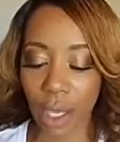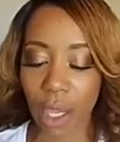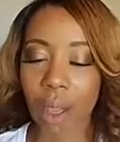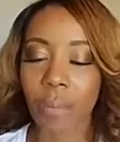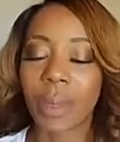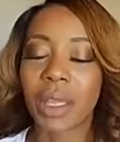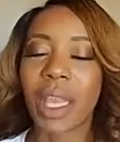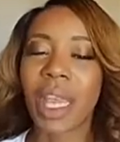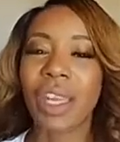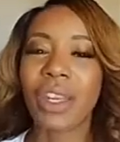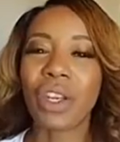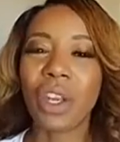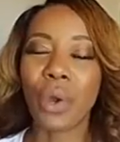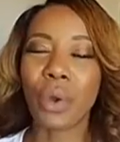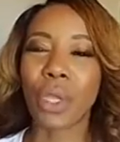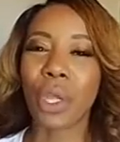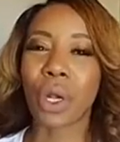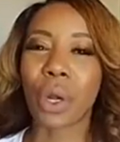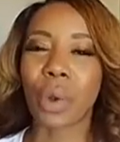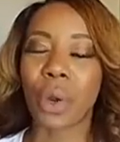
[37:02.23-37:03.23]
But they know
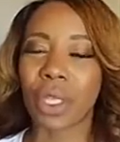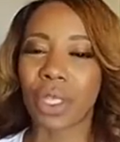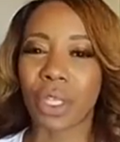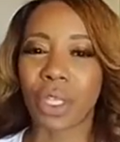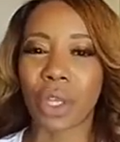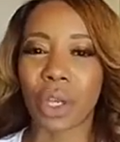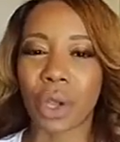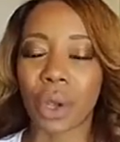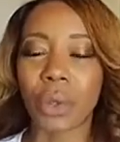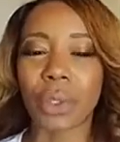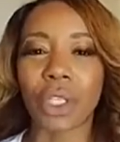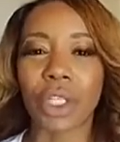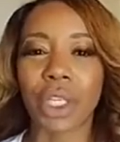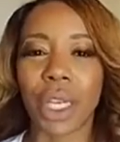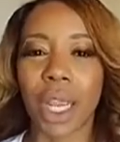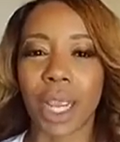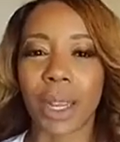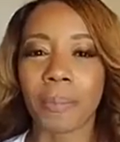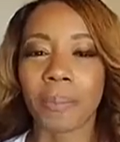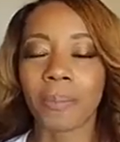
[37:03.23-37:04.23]
you're going to
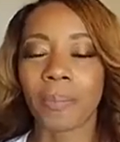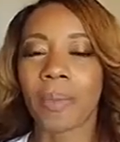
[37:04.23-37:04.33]
negotiate.